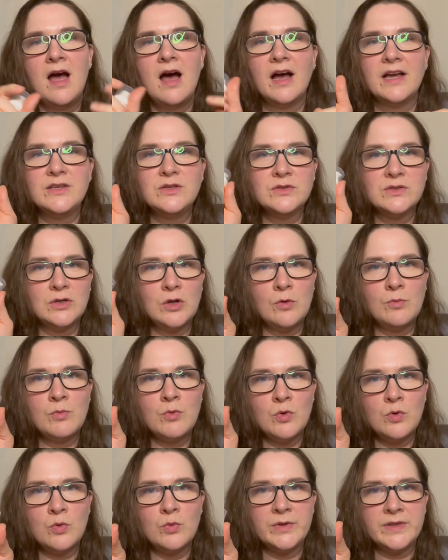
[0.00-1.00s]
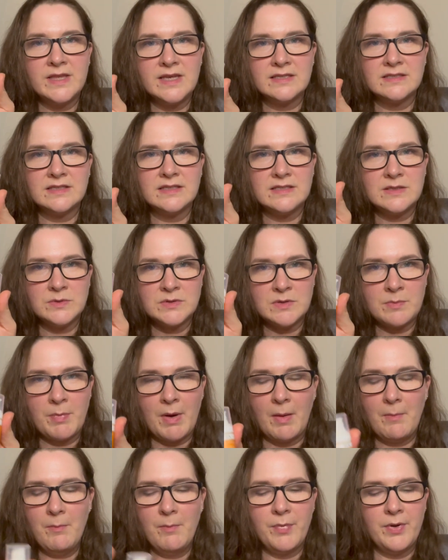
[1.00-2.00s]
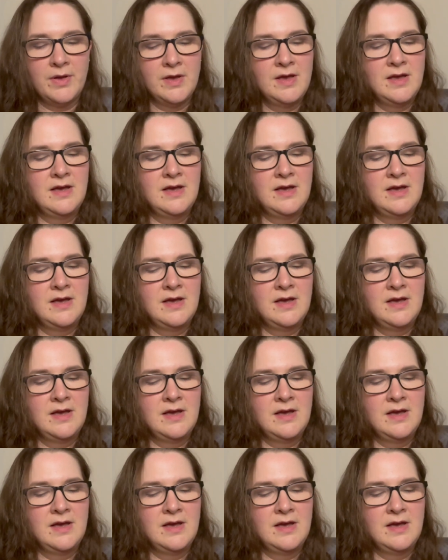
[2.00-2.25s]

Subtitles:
I used a lot more with this because it was a pump.